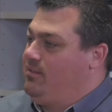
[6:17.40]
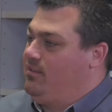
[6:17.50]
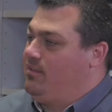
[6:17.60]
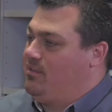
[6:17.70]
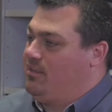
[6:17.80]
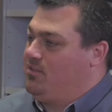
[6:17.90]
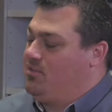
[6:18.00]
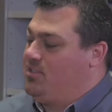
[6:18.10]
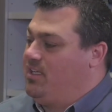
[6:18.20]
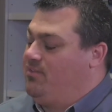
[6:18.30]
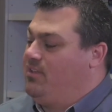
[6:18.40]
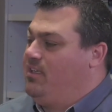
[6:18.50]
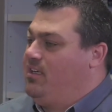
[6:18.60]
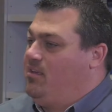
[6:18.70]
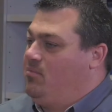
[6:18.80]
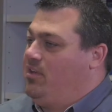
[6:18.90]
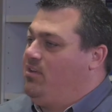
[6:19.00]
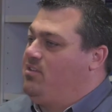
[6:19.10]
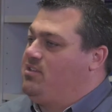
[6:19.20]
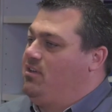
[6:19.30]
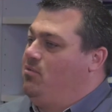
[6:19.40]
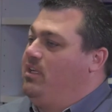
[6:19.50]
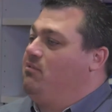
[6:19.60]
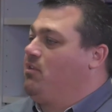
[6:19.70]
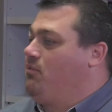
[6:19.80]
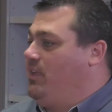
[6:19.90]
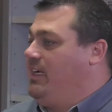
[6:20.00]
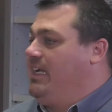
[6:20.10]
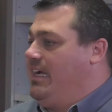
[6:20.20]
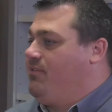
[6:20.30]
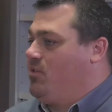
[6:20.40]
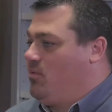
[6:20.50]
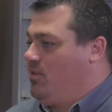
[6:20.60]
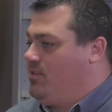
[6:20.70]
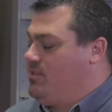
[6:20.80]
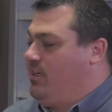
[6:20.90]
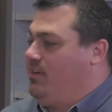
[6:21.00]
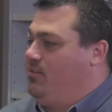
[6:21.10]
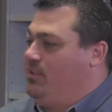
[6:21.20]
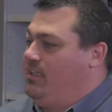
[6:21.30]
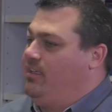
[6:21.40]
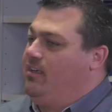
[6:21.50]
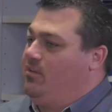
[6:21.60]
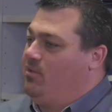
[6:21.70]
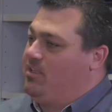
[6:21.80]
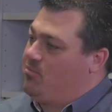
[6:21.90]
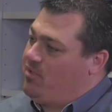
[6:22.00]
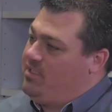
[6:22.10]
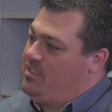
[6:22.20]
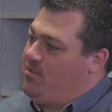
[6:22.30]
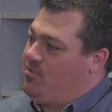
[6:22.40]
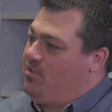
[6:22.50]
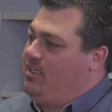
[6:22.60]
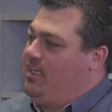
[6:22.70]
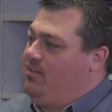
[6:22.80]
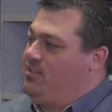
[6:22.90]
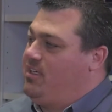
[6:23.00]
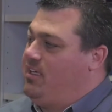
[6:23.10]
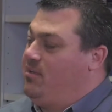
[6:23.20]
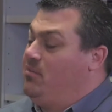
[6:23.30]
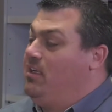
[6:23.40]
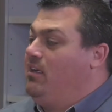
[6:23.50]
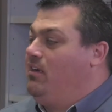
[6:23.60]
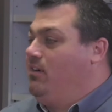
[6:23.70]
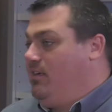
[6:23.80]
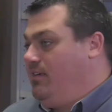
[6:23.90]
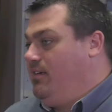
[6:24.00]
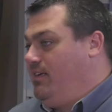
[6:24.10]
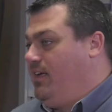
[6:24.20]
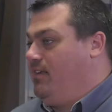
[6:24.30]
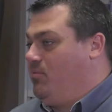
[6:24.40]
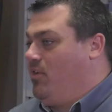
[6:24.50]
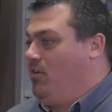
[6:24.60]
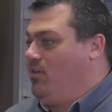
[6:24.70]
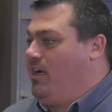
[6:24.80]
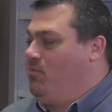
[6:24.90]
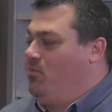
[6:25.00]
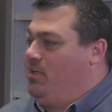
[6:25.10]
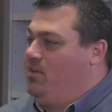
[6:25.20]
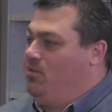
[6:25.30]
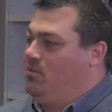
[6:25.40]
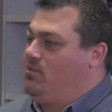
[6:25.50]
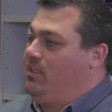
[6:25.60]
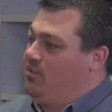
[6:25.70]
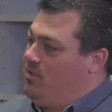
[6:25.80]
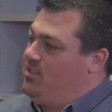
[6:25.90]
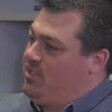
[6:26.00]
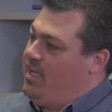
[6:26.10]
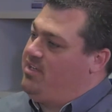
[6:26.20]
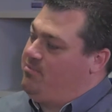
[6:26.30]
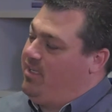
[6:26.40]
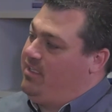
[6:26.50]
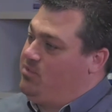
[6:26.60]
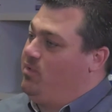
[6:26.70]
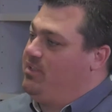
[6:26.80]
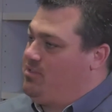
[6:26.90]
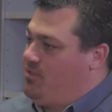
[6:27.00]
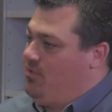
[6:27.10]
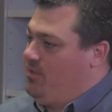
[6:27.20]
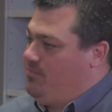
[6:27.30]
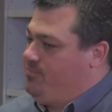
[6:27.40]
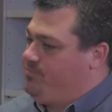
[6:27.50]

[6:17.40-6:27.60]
the clinical shift, but also we can reflect afterwards, not only with the preceptor in downtime and the program when we do clinical education meetings with the student.